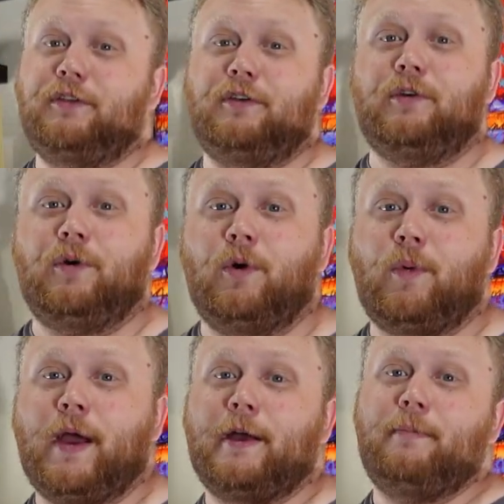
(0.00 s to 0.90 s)
do
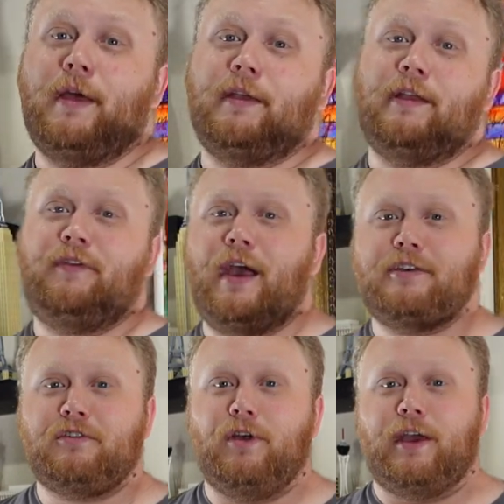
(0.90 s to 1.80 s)
recommend it. If you
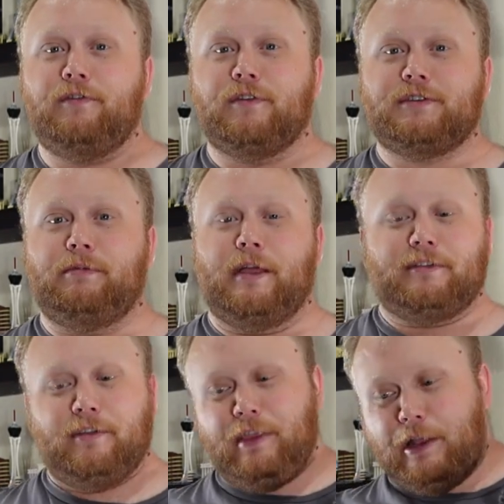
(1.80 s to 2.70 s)
guys are looking for something
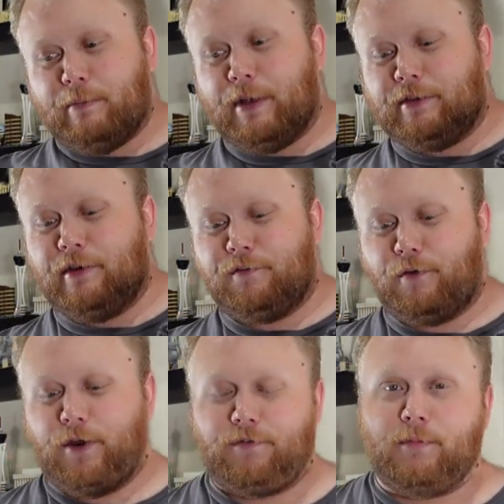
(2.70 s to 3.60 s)
that's a little bit
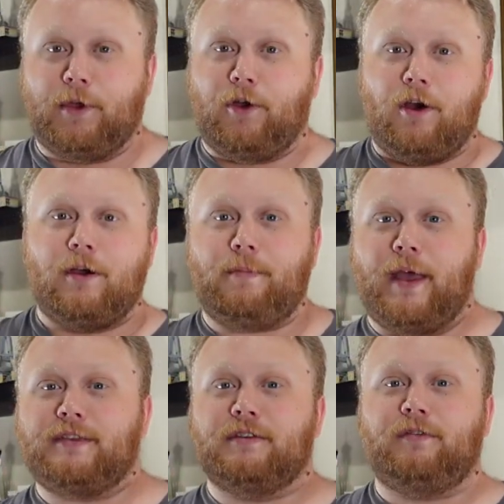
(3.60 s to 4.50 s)
different from the current
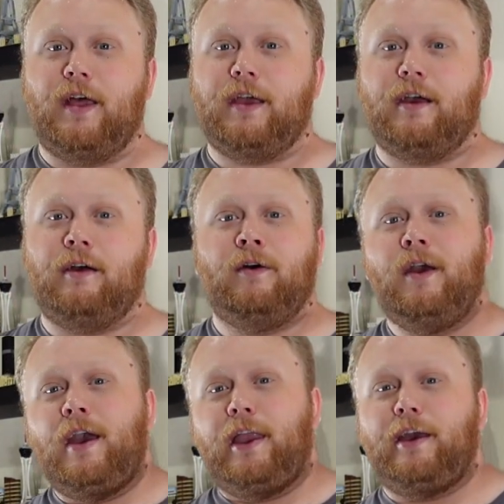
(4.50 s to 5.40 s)
pace of Lego,
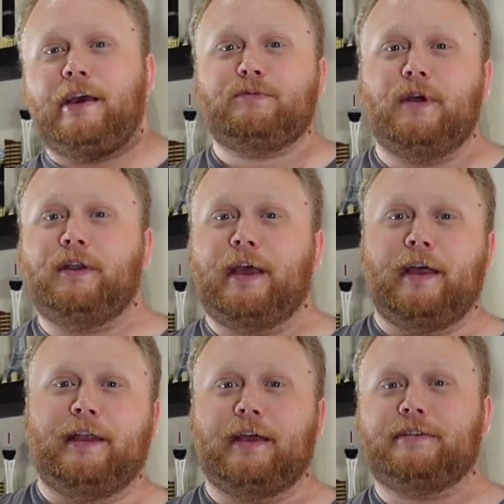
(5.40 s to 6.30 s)
and you guys want to kind
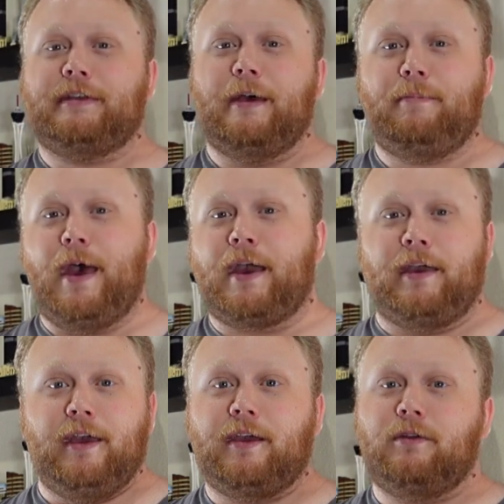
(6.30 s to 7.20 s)
of take a step back and
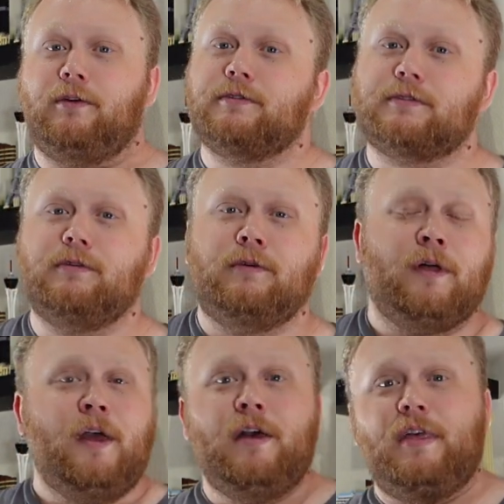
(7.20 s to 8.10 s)
kick it old
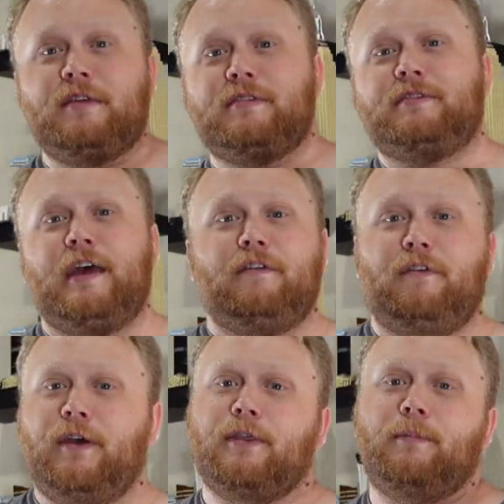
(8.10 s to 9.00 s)
school, this is
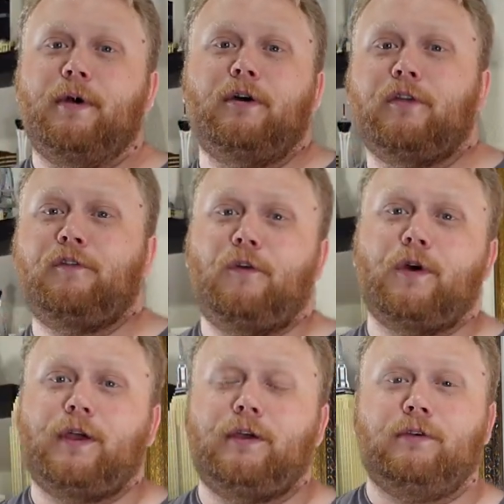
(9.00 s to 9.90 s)
definitely the build
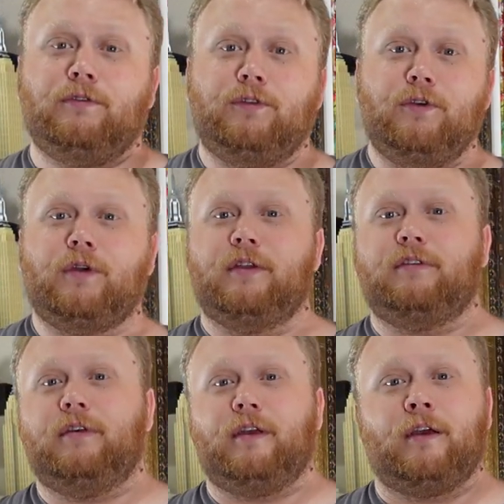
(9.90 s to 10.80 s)
for you to
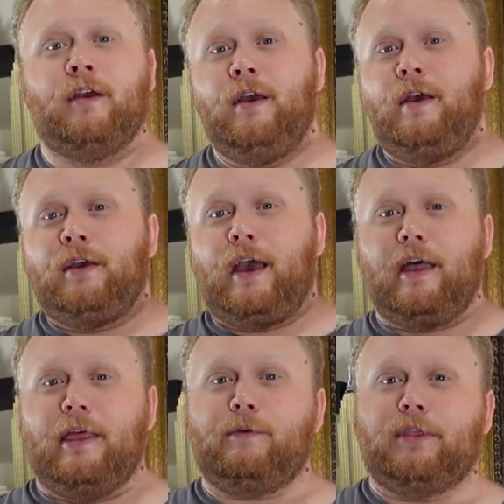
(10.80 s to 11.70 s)
consider. Kind
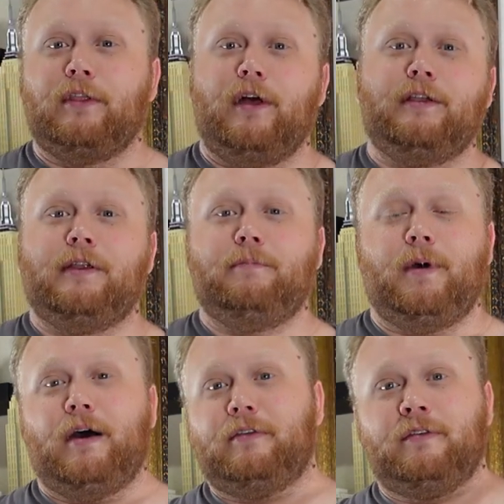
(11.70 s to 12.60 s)
of like with the London
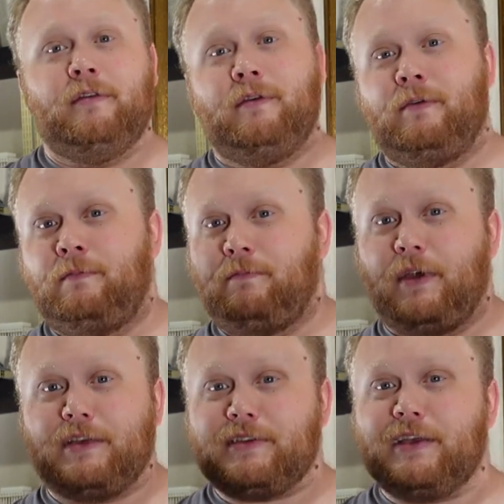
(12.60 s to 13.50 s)
bus,
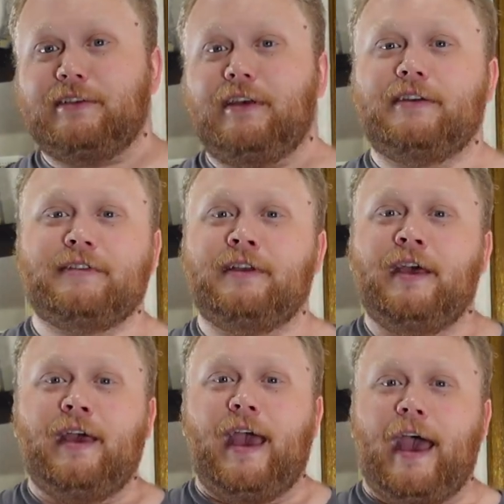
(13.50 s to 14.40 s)
because it doesn't
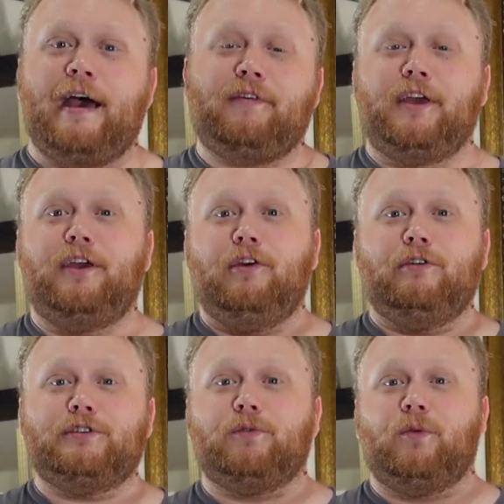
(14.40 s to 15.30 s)
have a
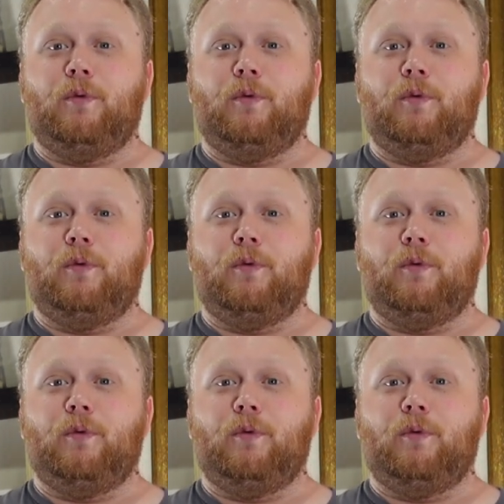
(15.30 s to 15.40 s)
huge